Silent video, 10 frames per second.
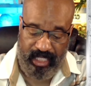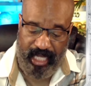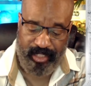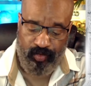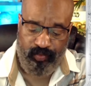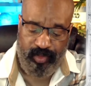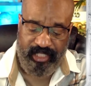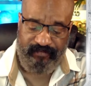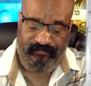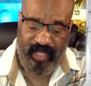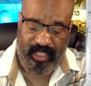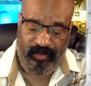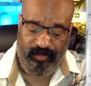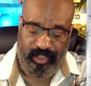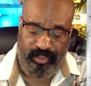I don't really
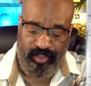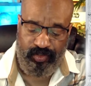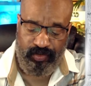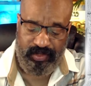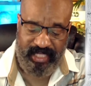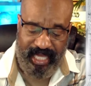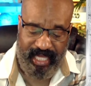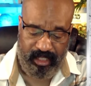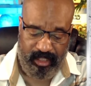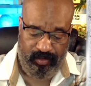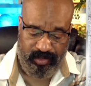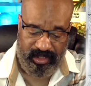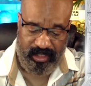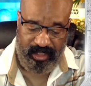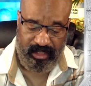follow the news that
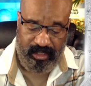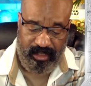closely.